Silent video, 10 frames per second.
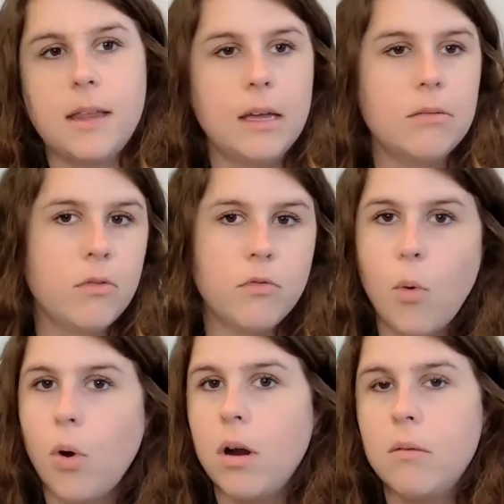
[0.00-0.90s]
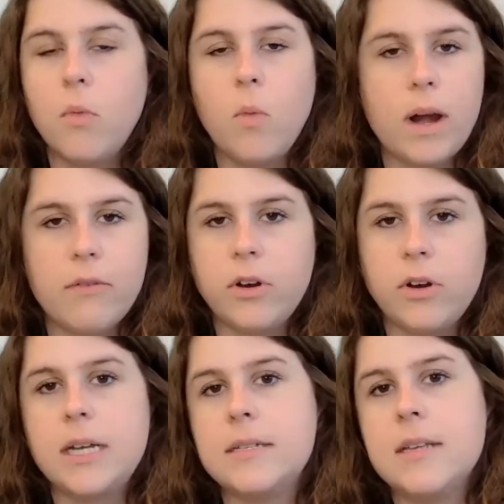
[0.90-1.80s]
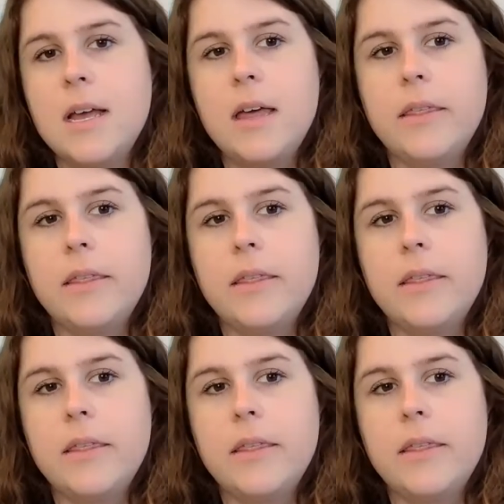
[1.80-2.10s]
like the form, whatever it is.